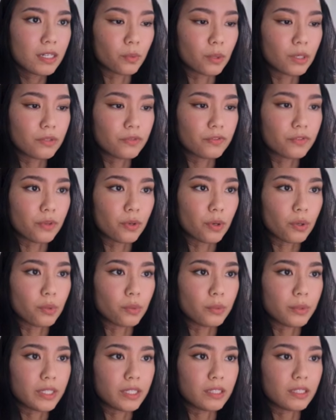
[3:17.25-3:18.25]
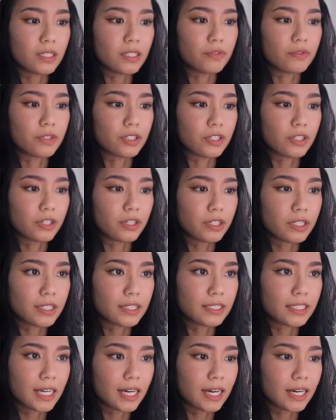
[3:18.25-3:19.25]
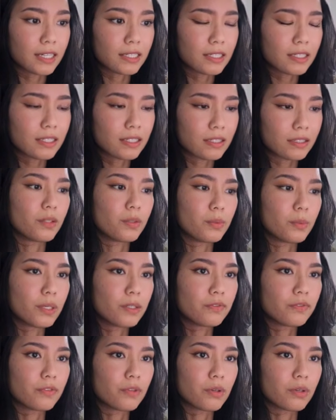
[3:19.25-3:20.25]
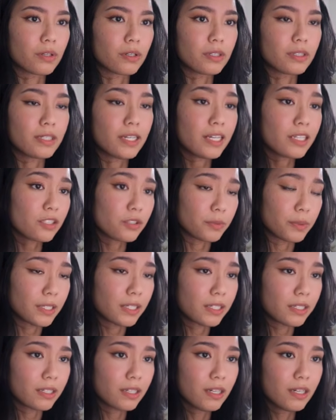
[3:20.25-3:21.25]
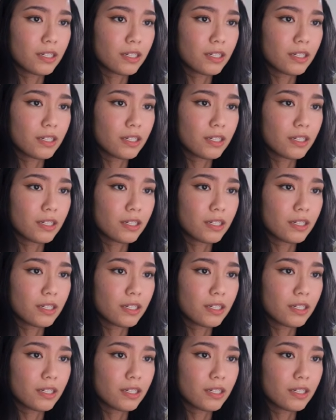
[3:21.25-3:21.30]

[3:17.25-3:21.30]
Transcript: one for weekly recurring tasks, one for next week.